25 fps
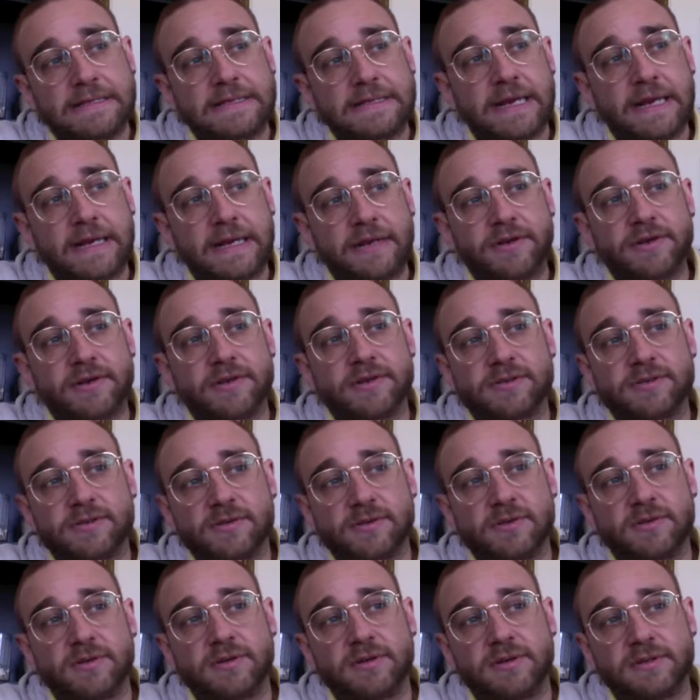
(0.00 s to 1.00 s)
10 years
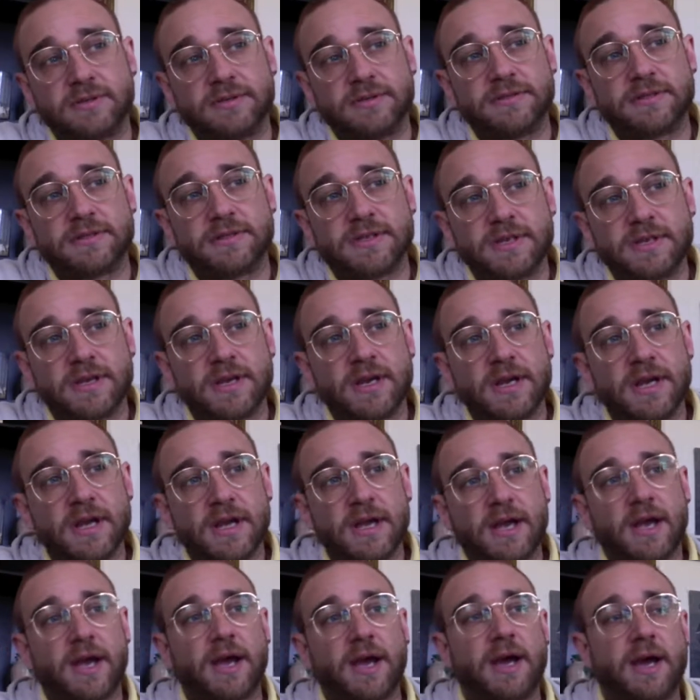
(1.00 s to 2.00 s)
old.
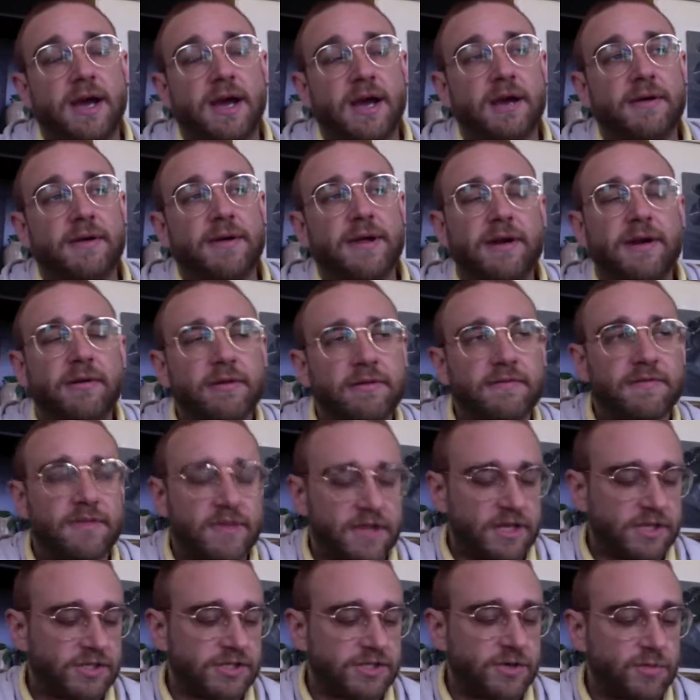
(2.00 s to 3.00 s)
I don't even
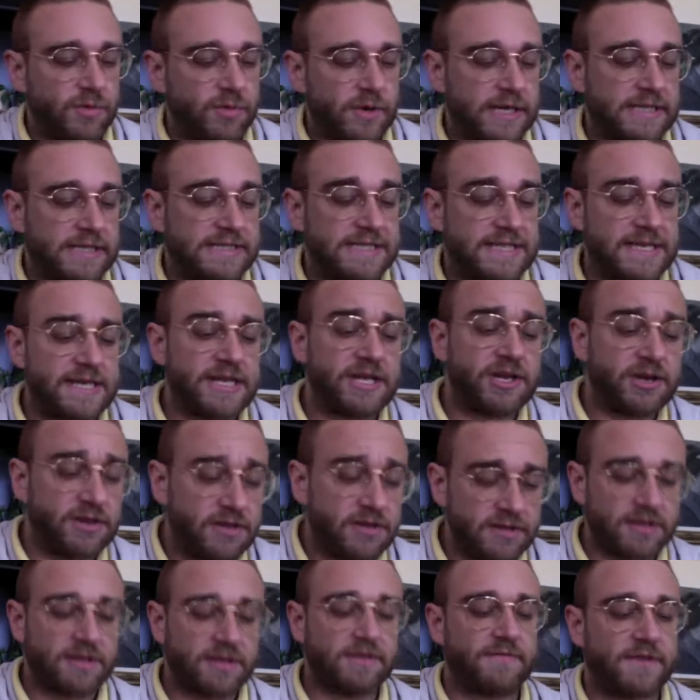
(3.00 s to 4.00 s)
think she wanted to hear
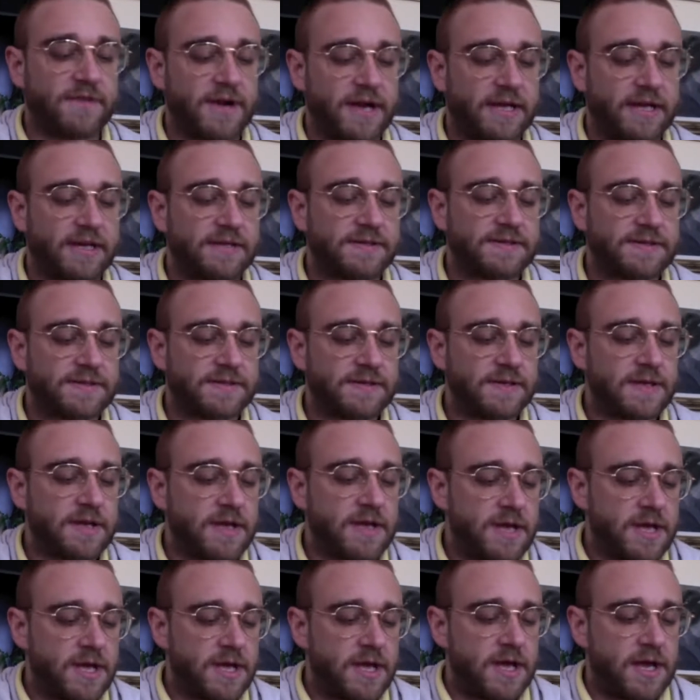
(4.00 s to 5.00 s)
the advice,
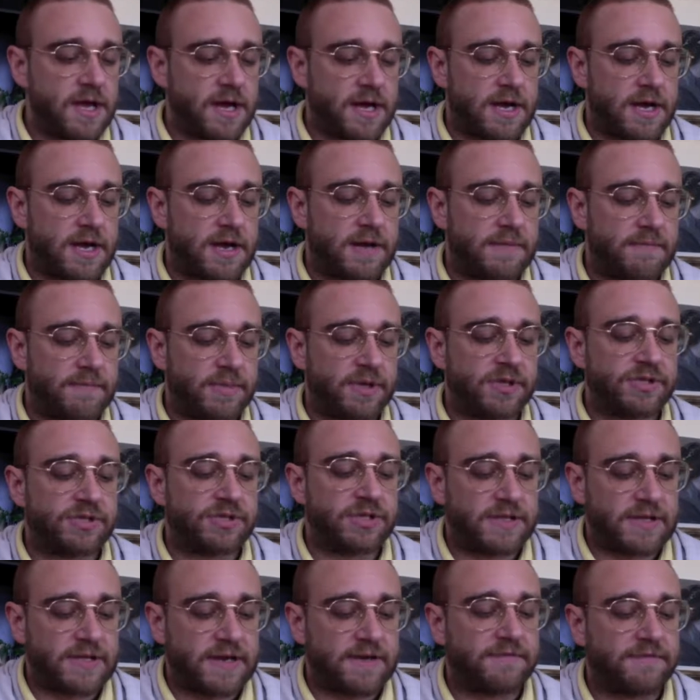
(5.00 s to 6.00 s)
but
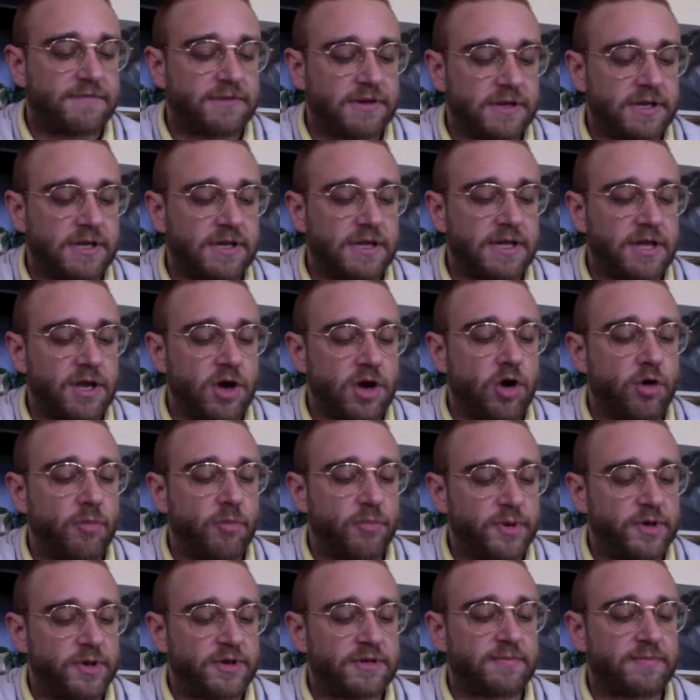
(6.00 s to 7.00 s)
she definitely
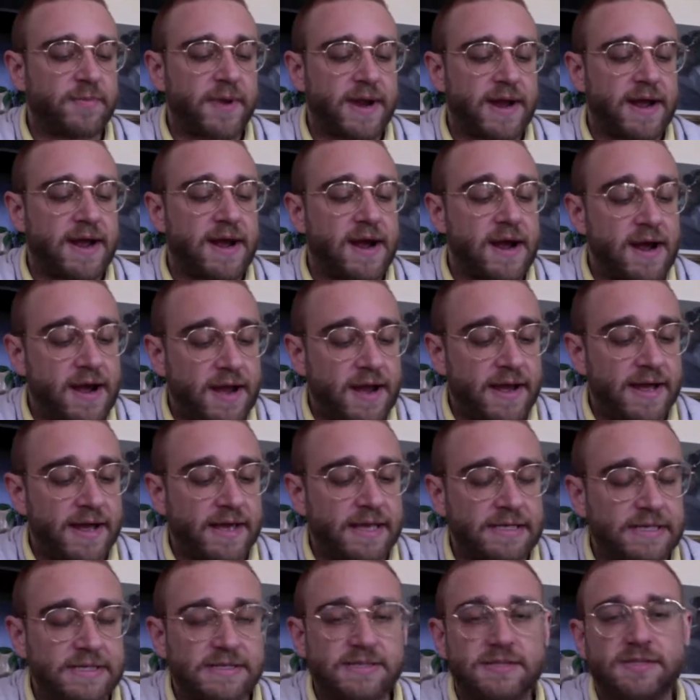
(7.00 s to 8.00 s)
opened my
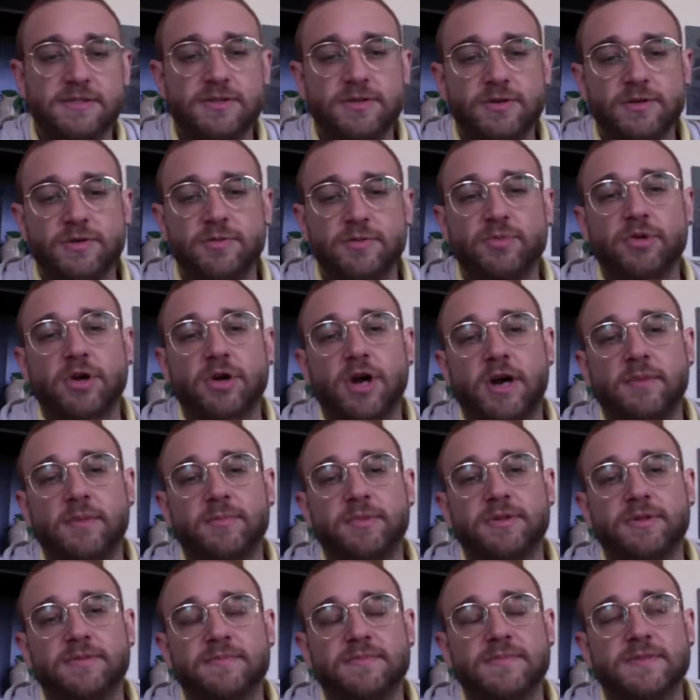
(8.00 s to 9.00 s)
eyes to
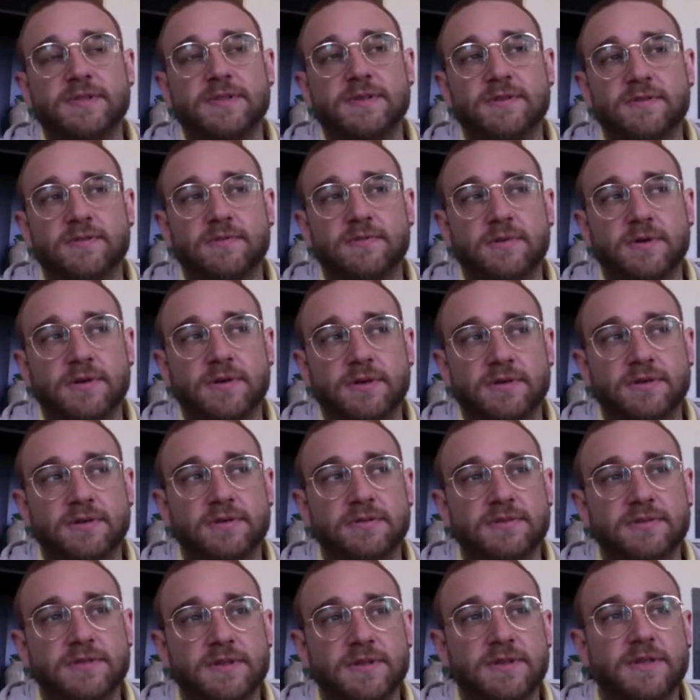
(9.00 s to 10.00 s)
problems in the
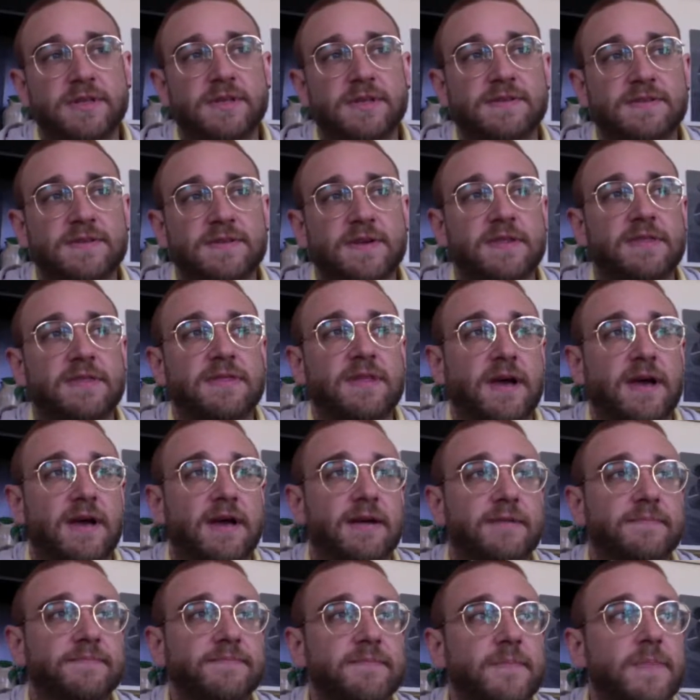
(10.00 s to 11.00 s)
world and things like
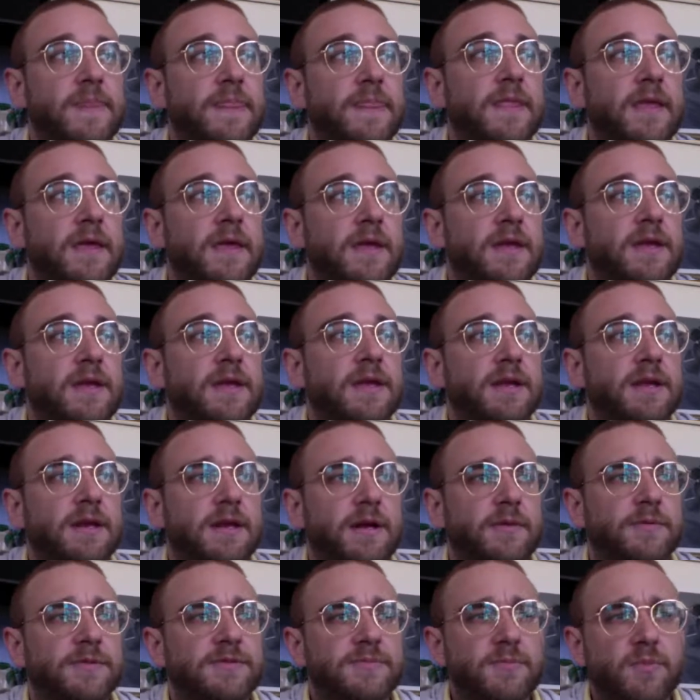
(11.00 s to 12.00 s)
that. And
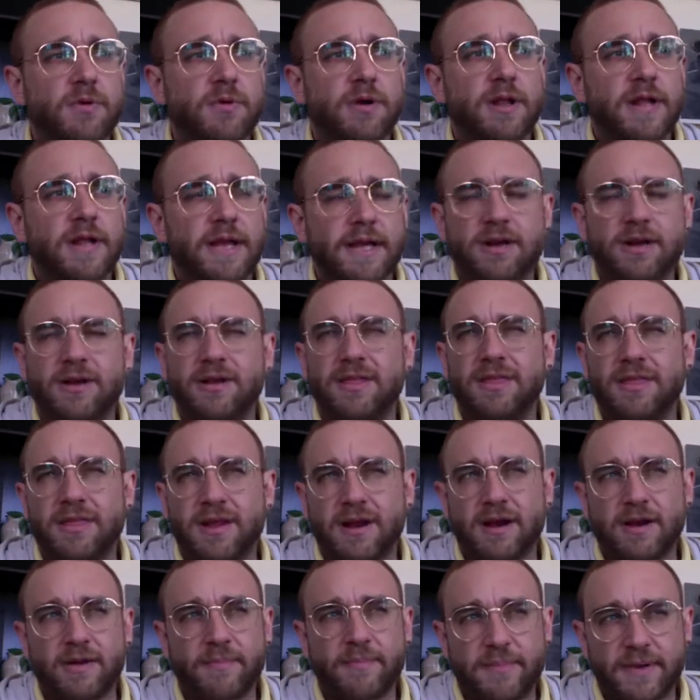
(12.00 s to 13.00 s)
I was more like her
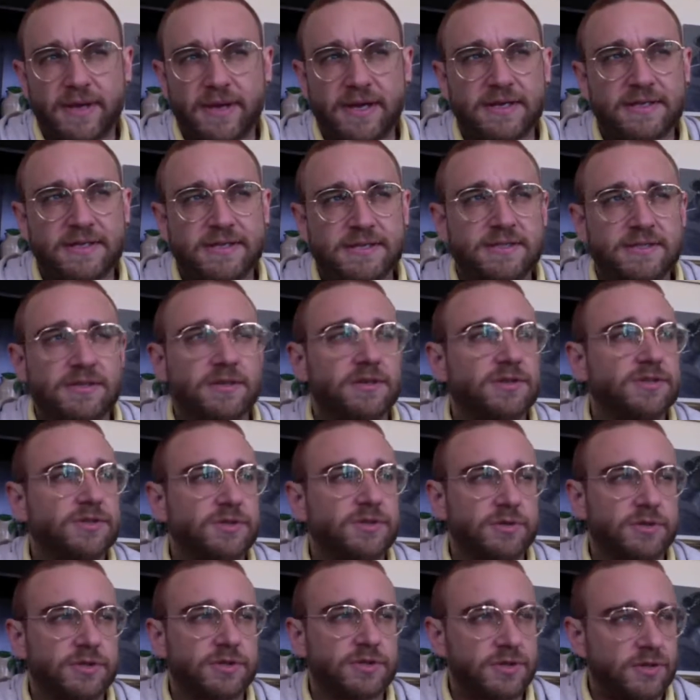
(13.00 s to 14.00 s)
therapist or
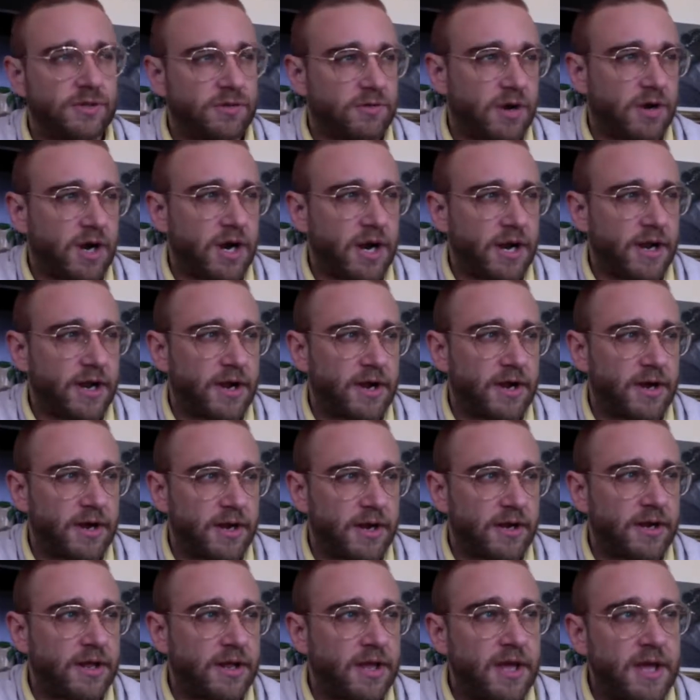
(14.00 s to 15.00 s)
shoulder to cry on.